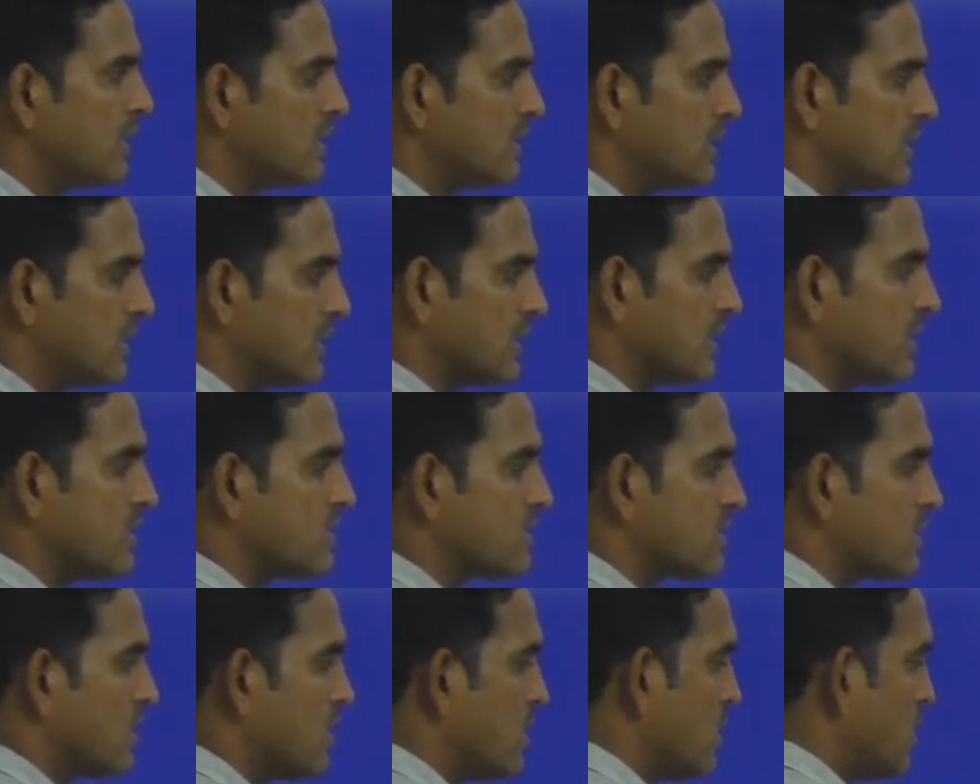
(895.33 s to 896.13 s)
That
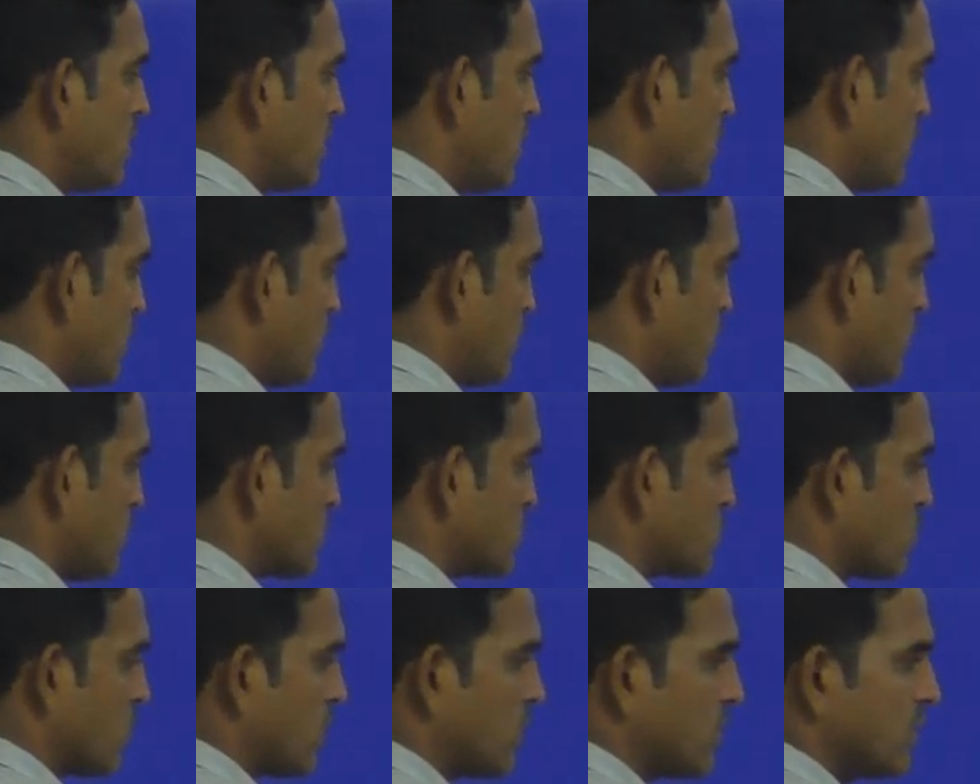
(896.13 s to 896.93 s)
is,
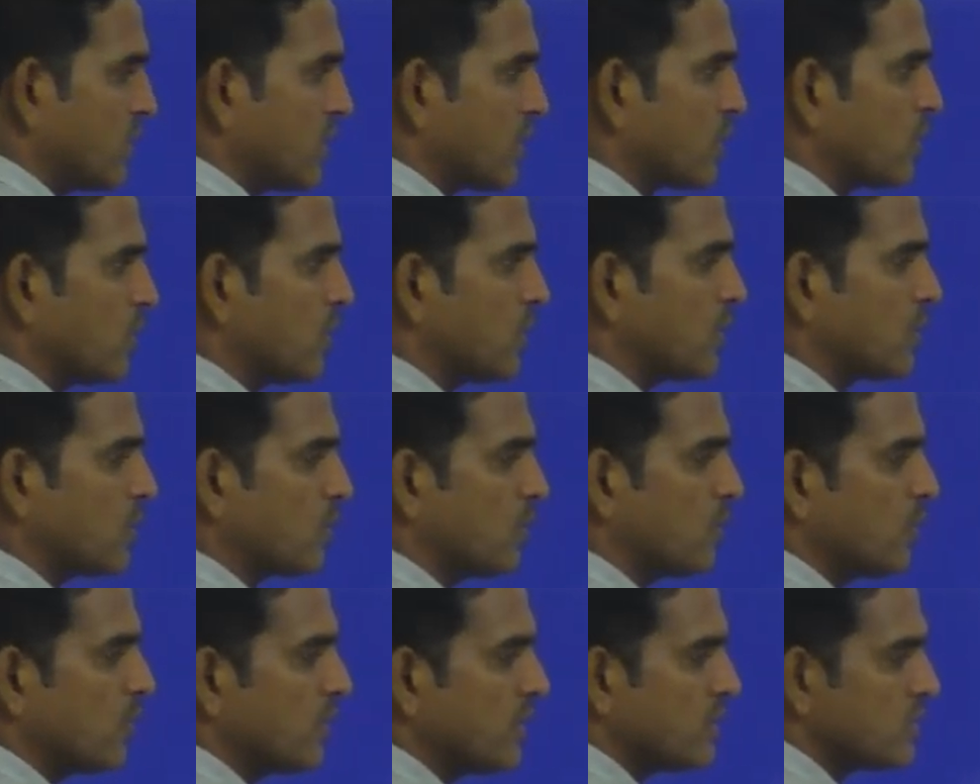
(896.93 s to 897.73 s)
First what you are going
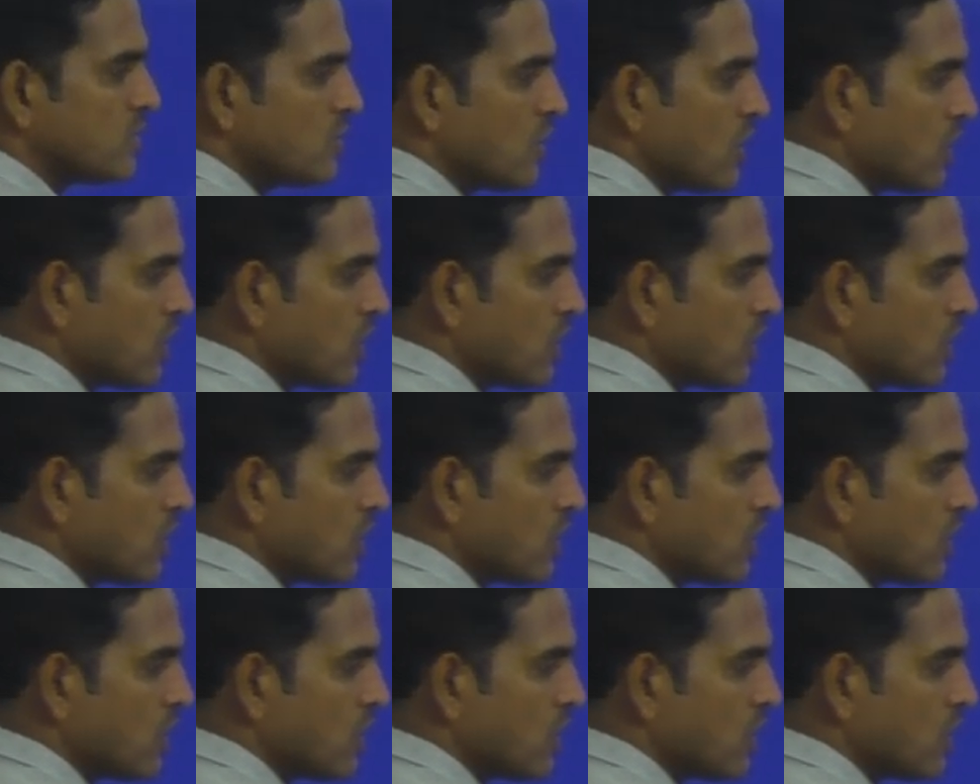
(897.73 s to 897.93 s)
to do is you